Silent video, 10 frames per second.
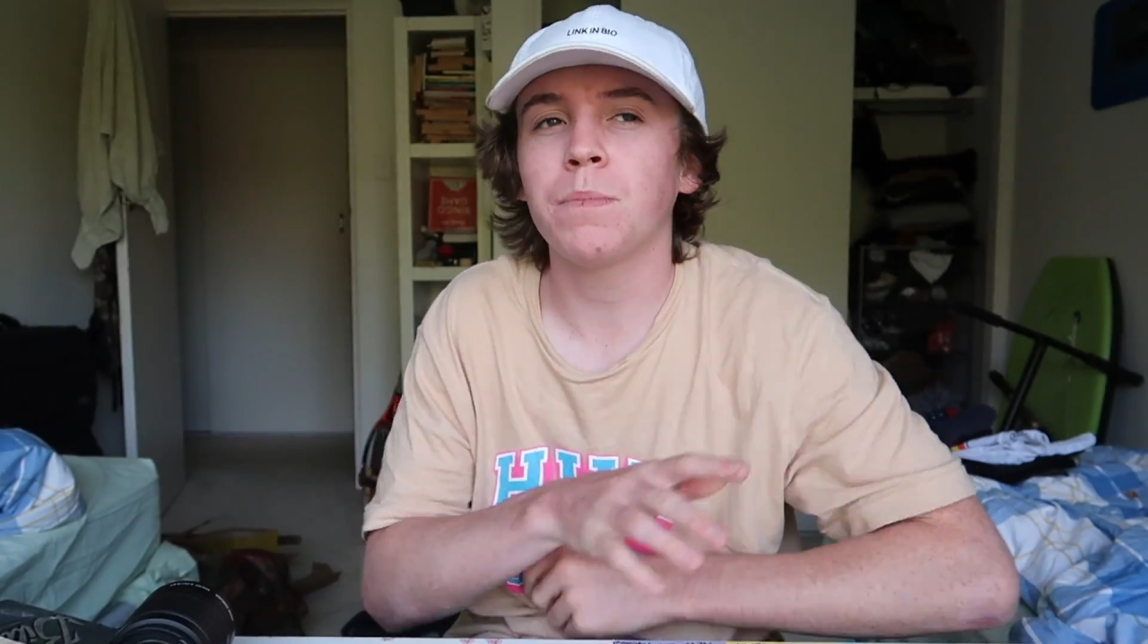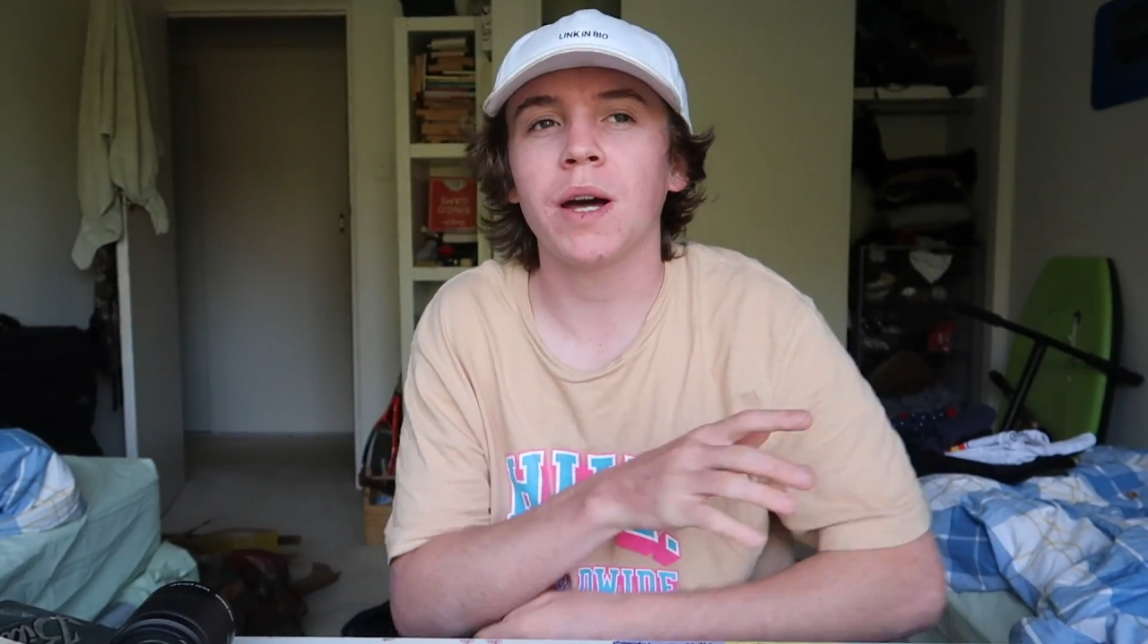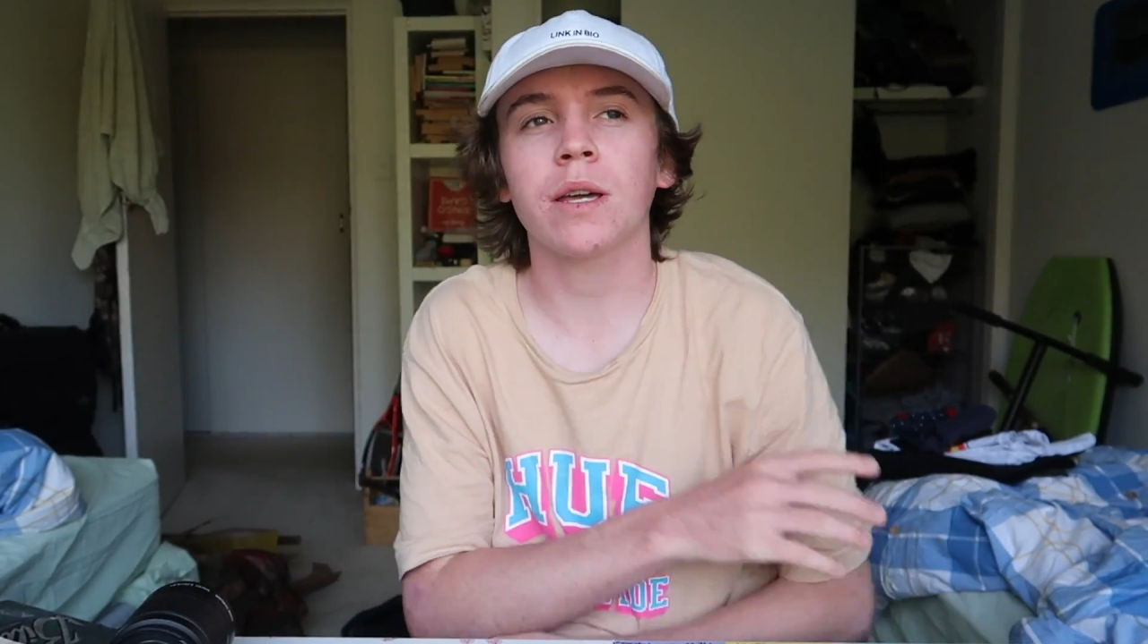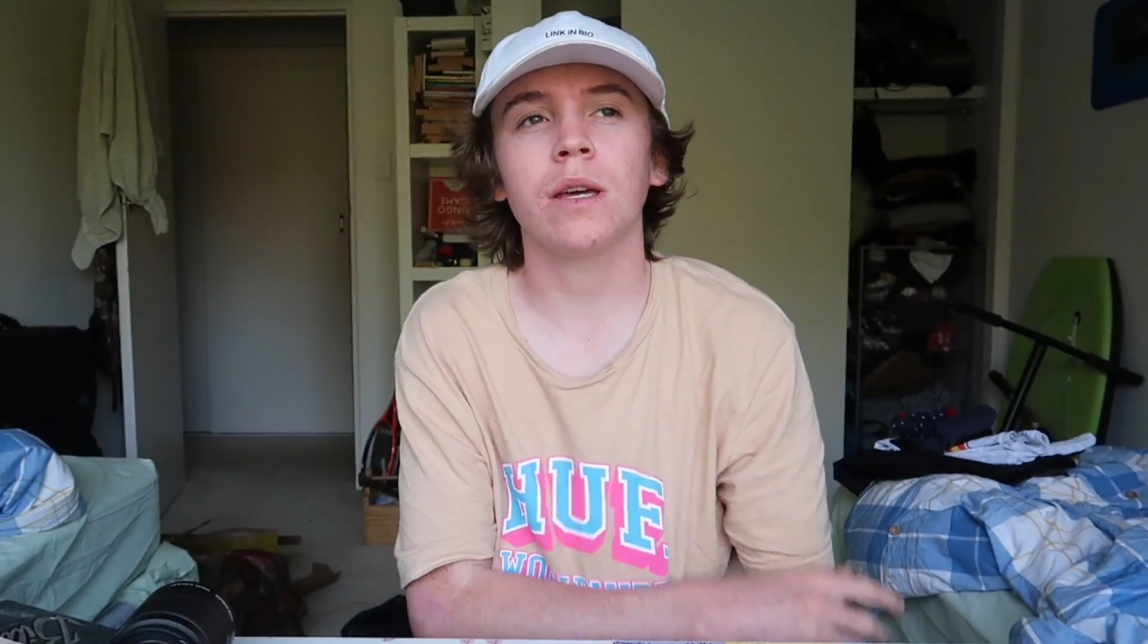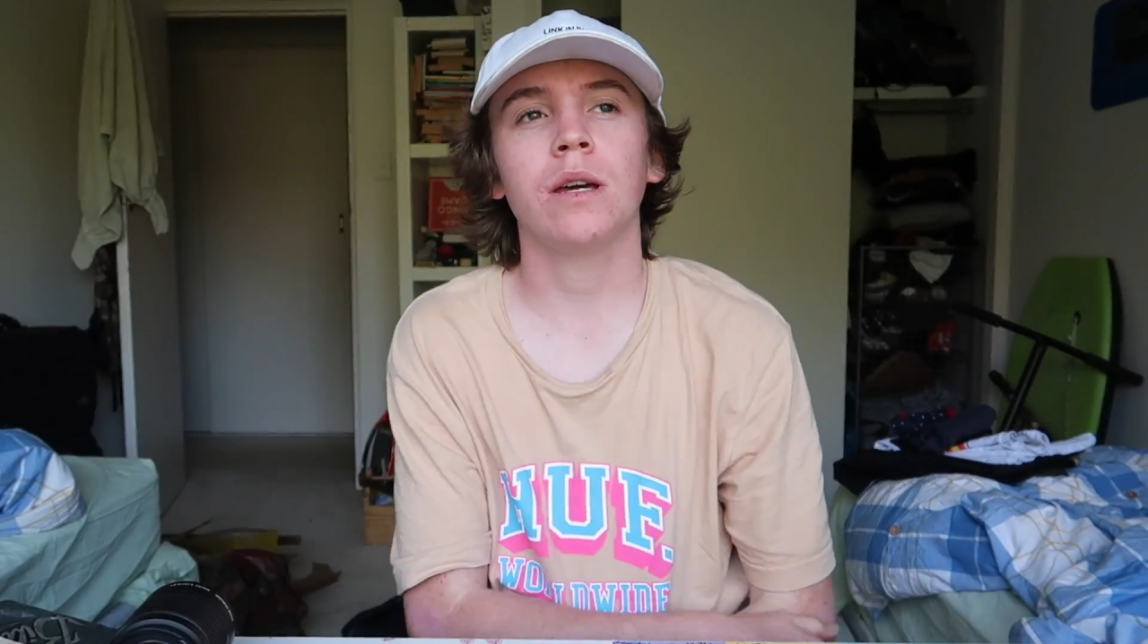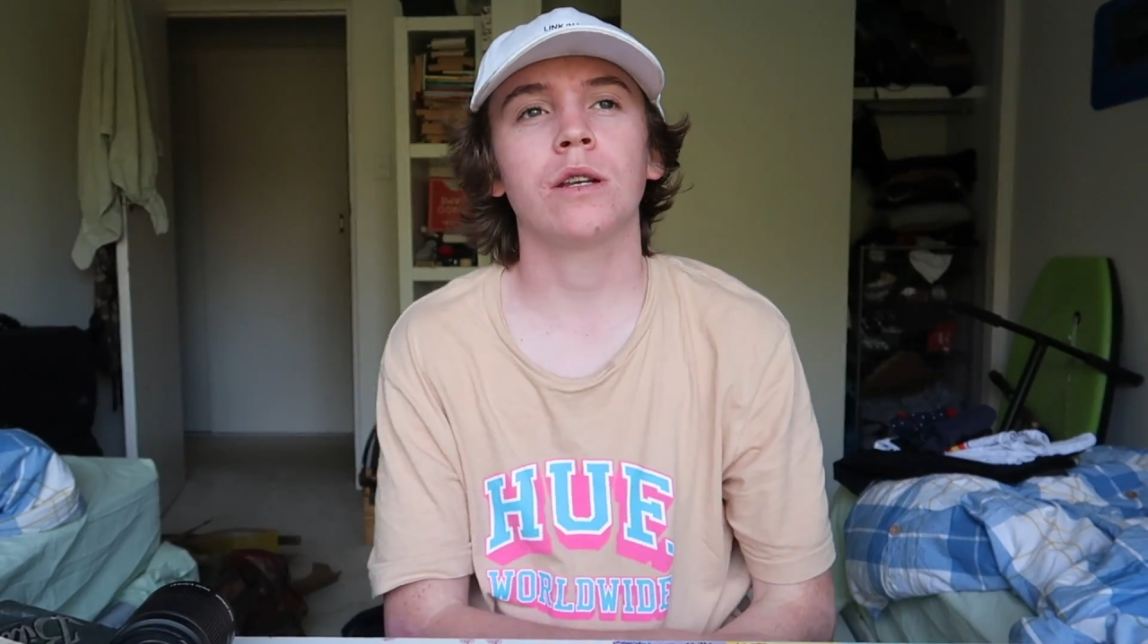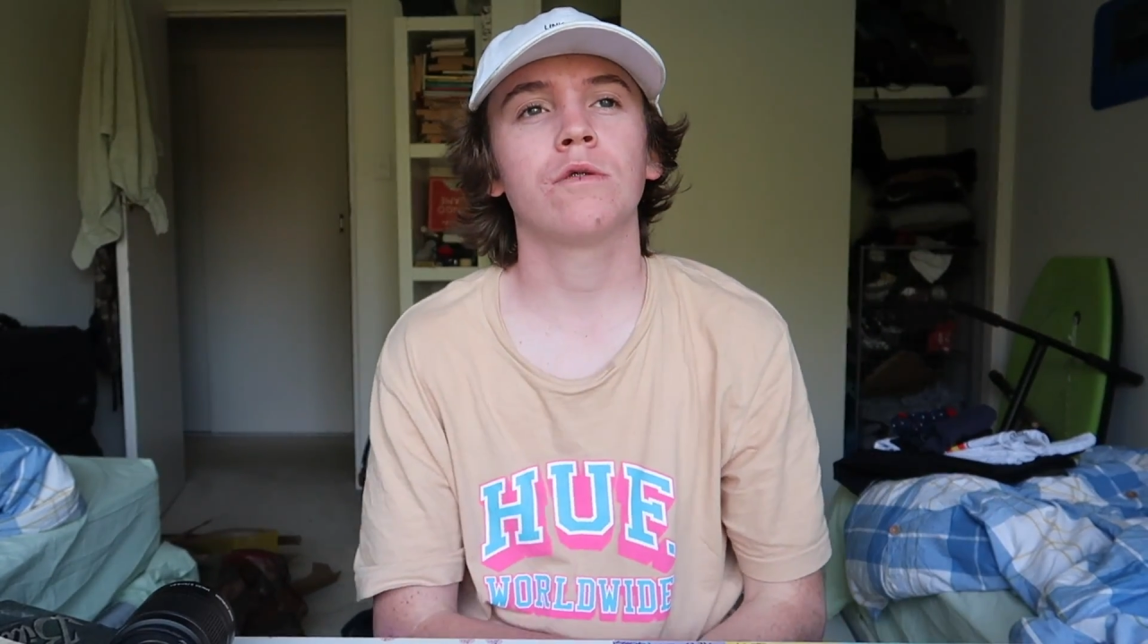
back in